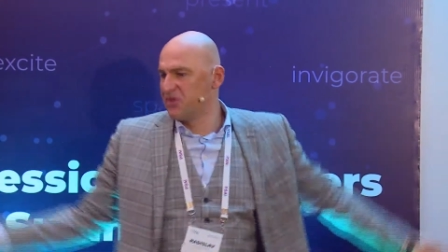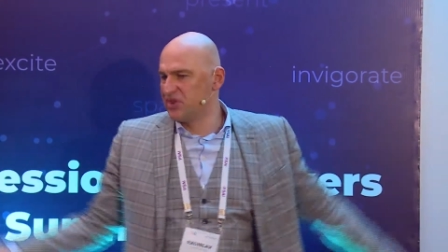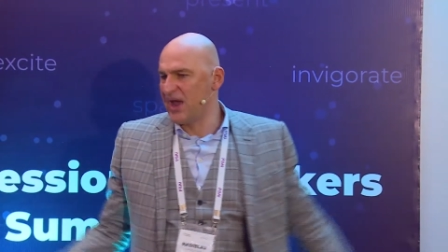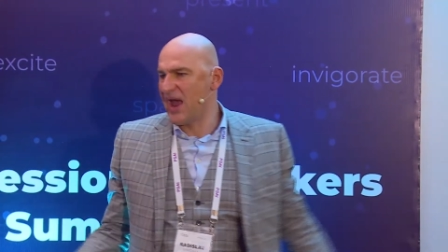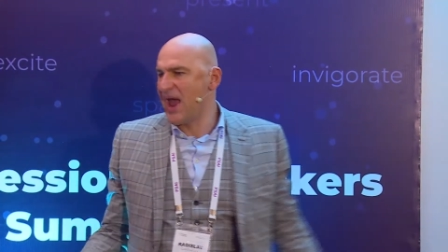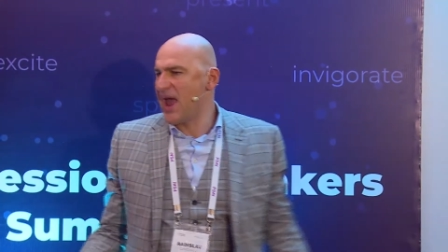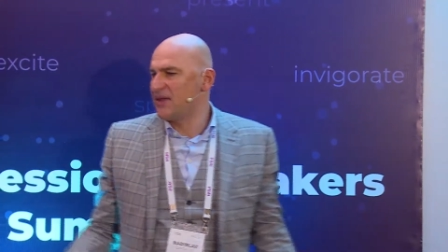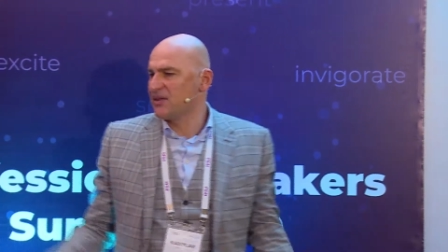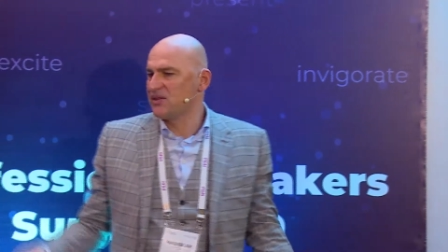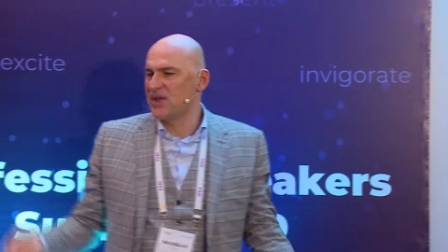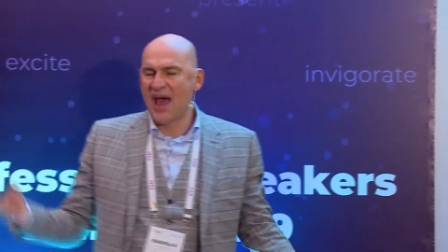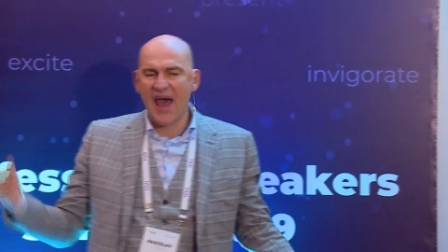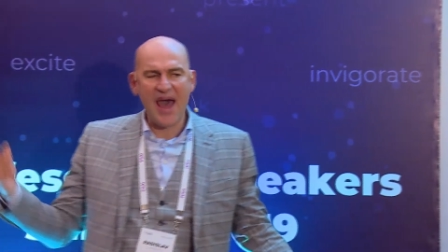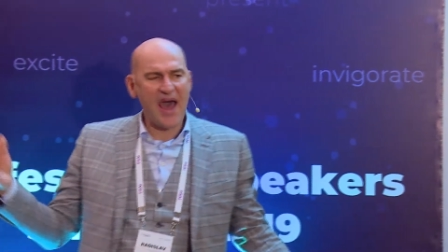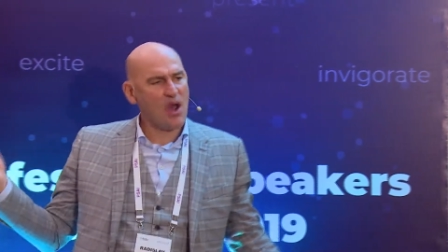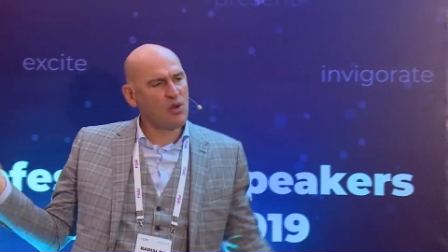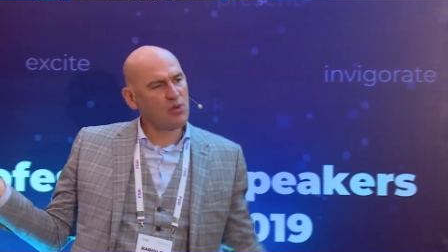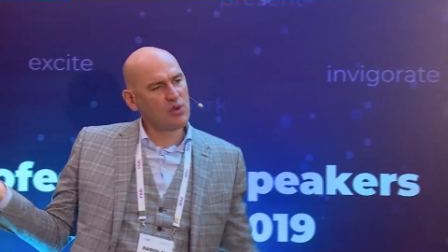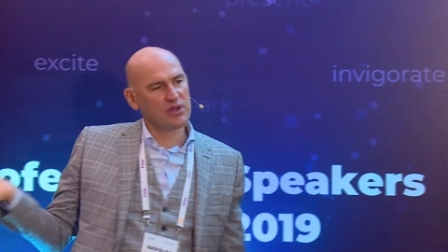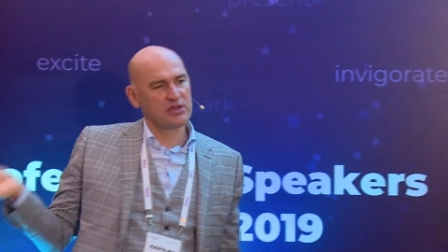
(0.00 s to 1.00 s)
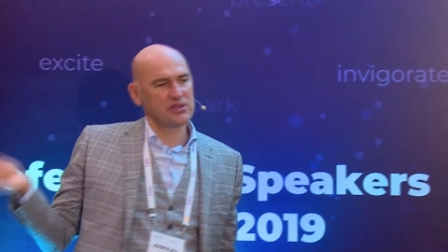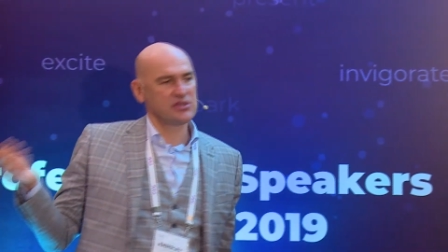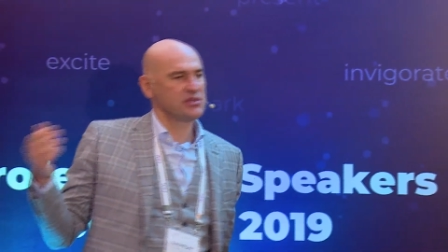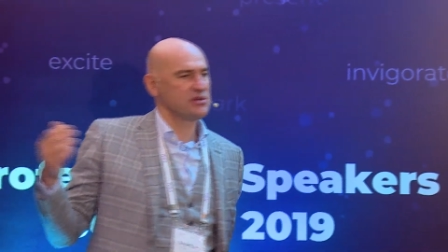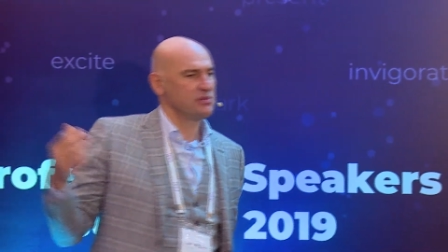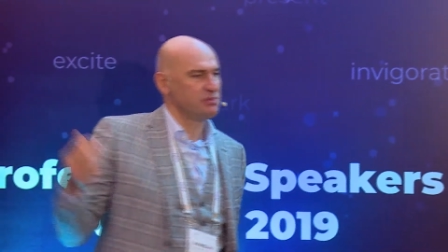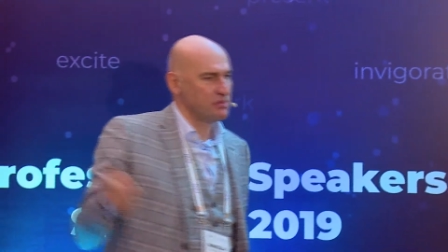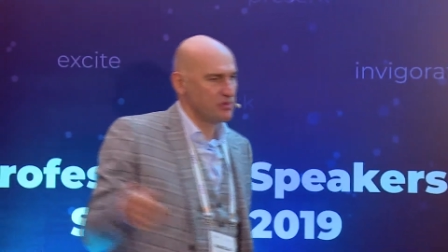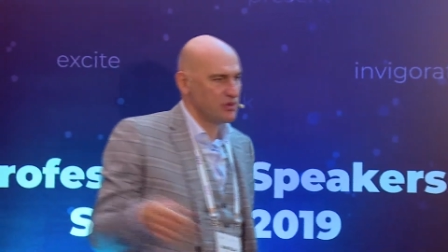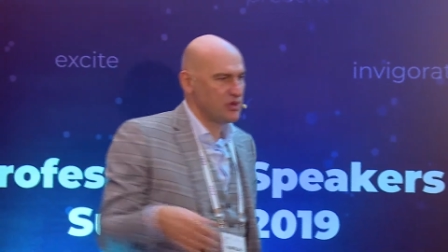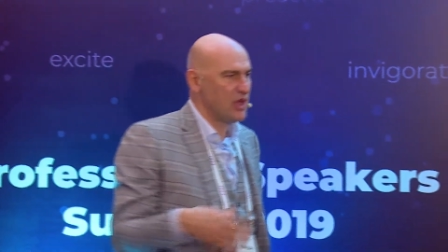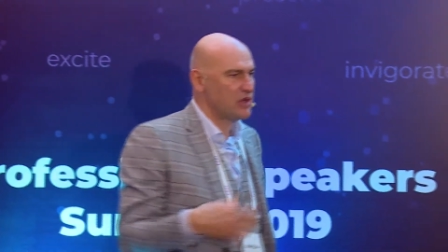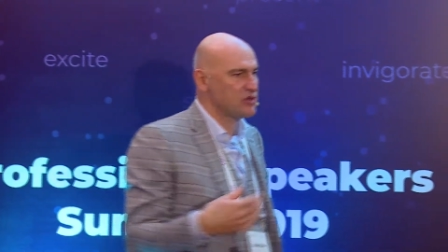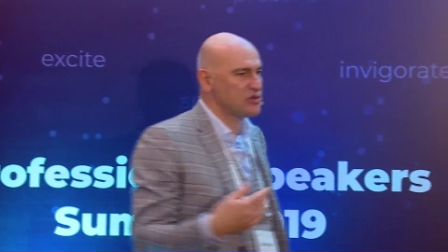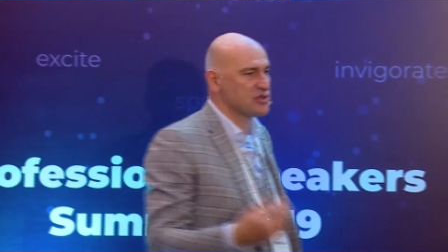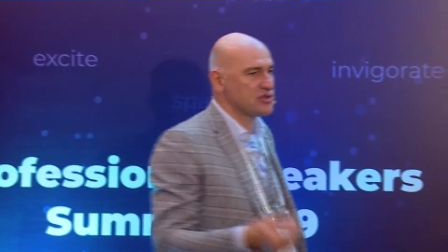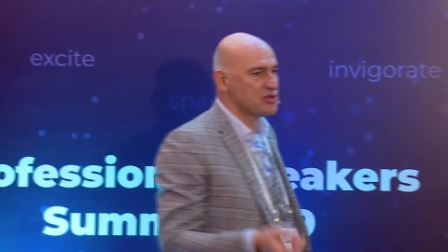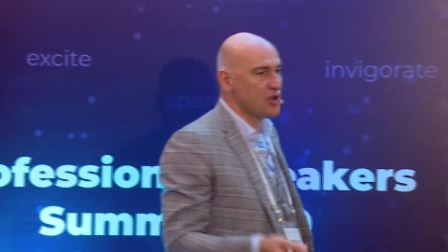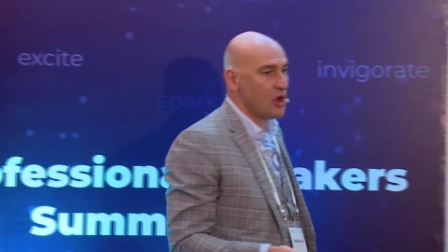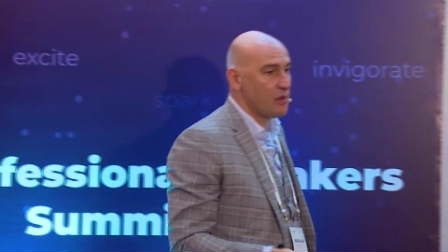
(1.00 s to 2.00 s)
10 hours
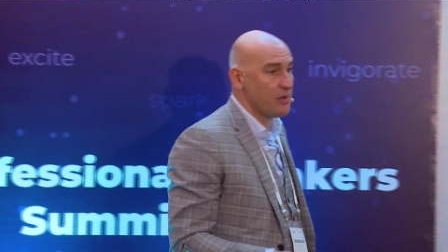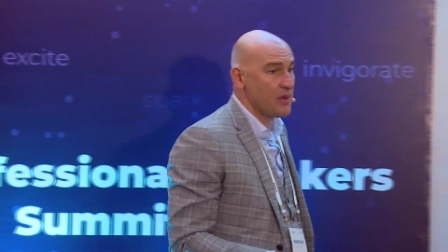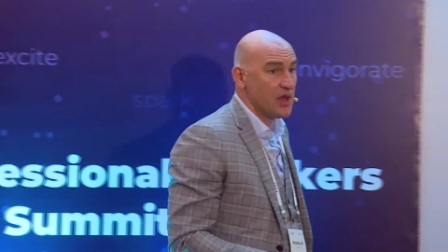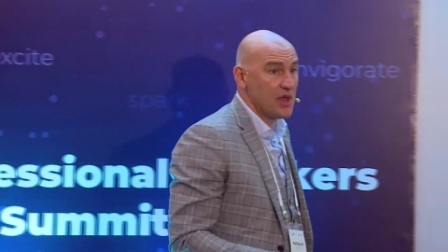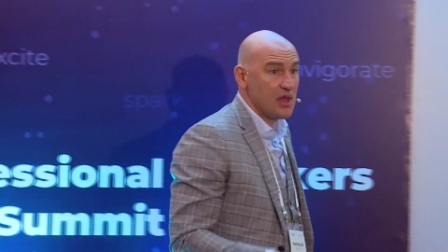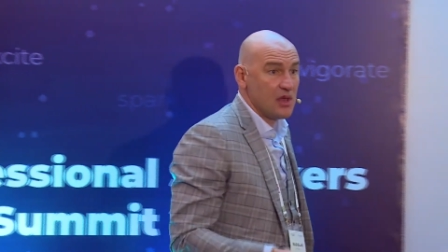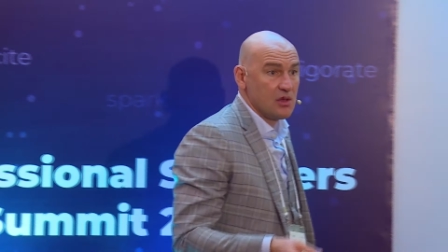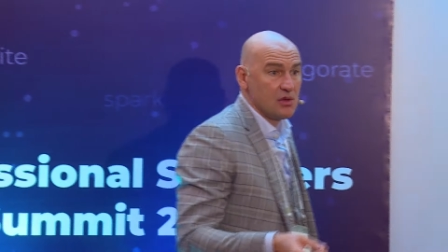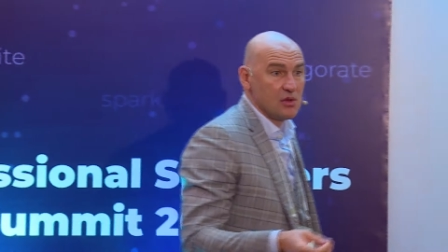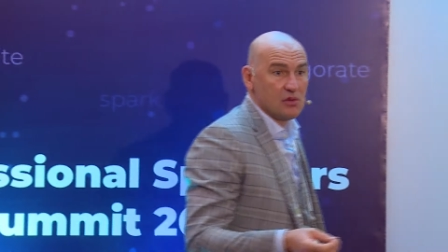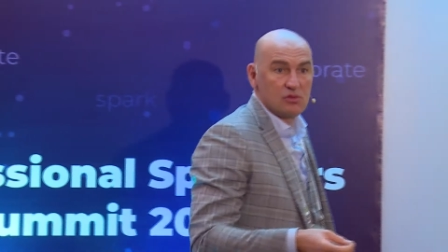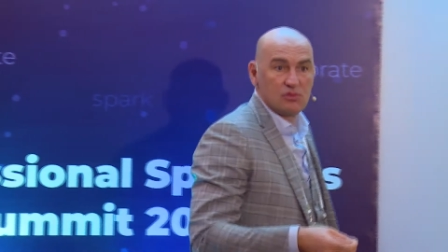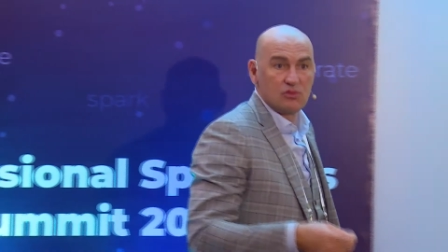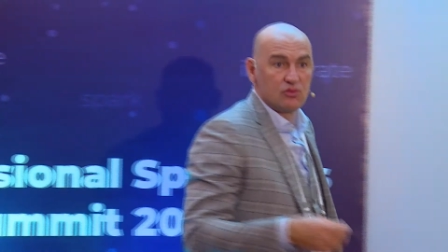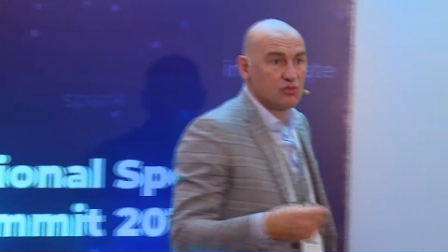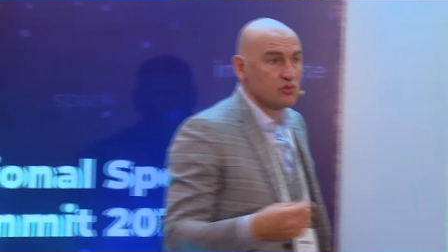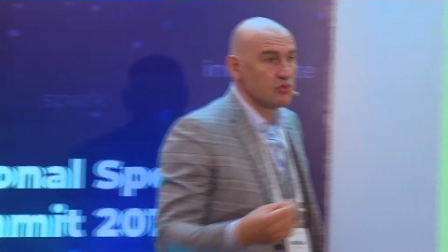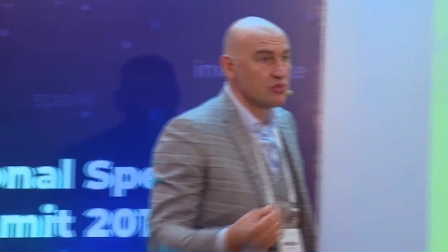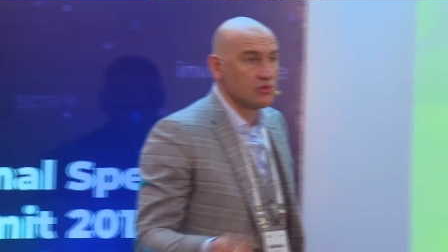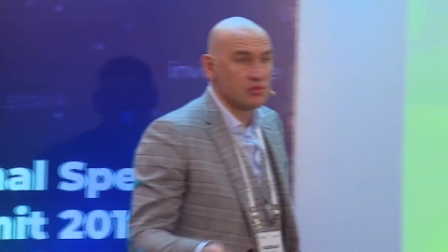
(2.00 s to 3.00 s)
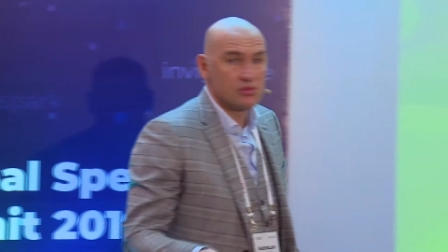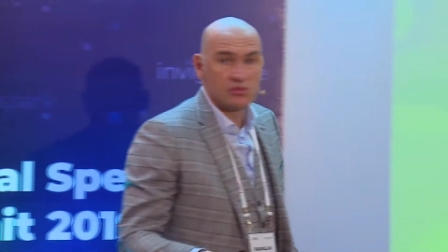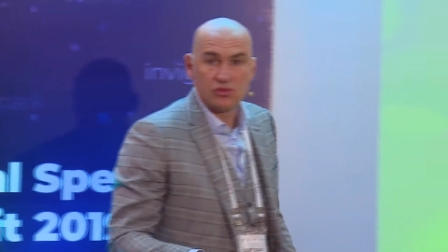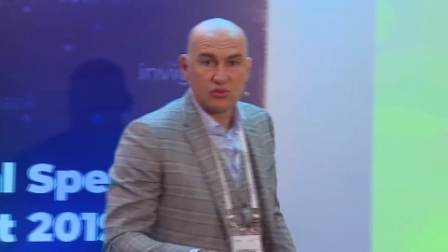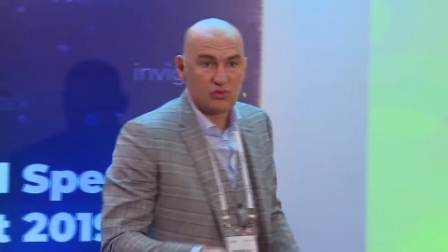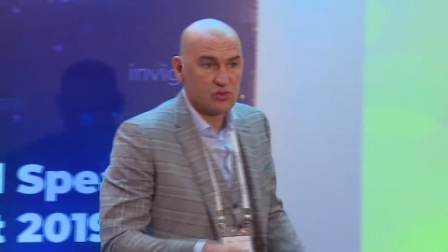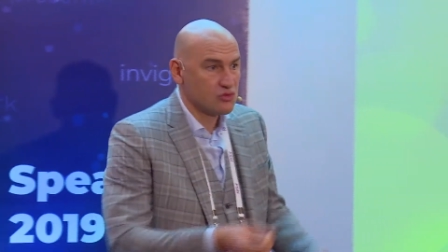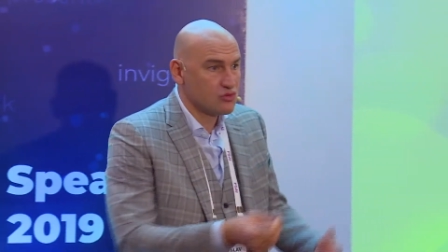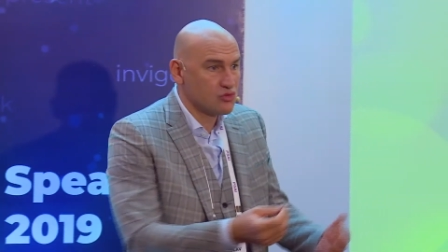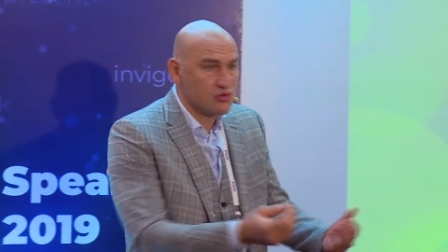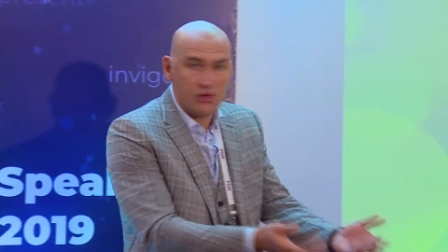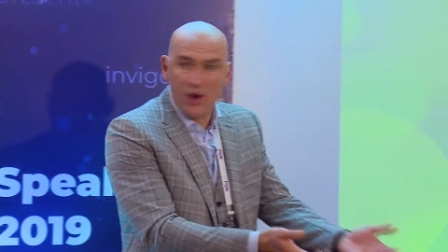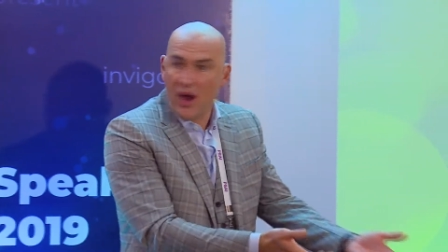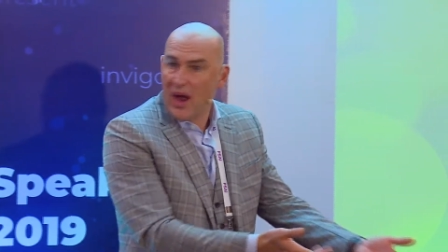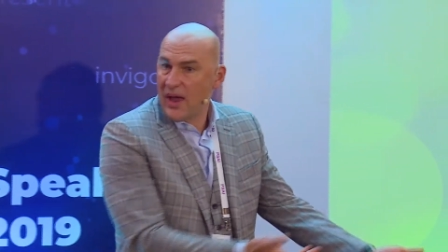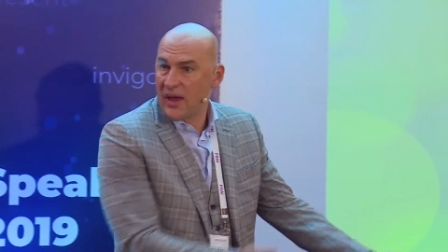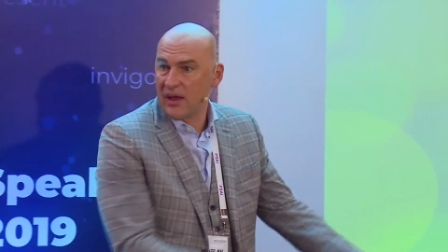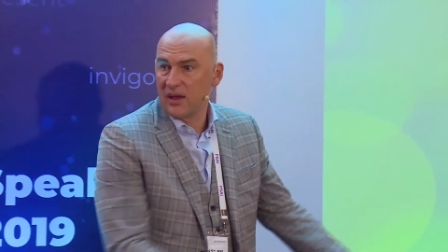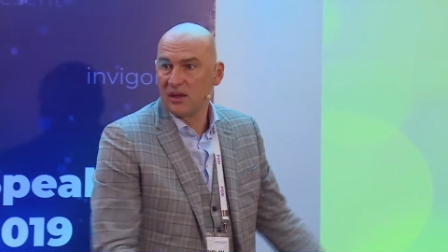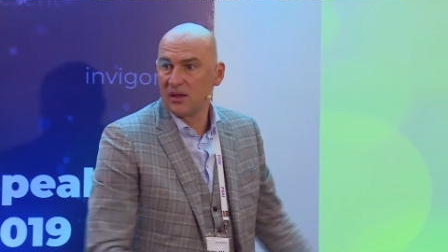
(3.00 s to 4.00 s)
without stop.
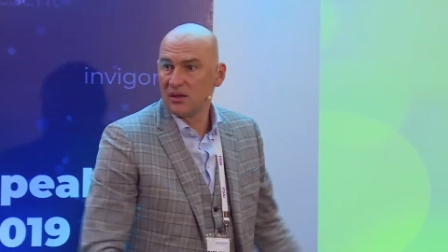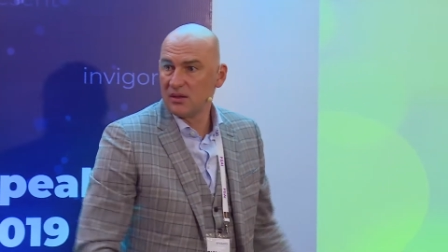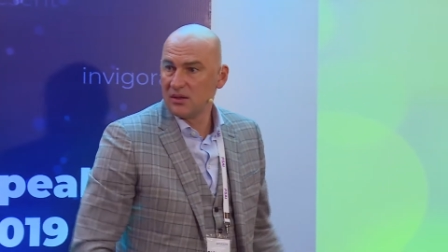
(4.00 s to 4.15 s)
Try.